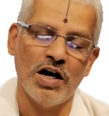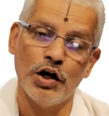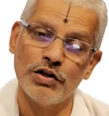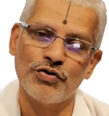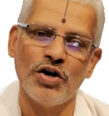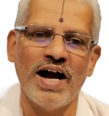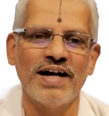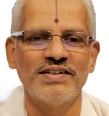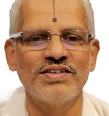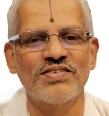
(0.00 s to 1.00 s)
also had
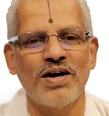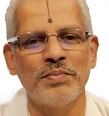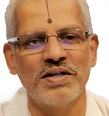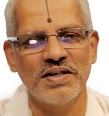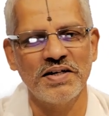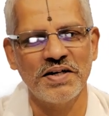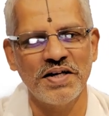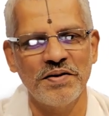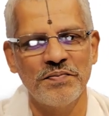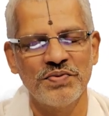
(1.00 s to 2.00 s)
this Rama Tanki.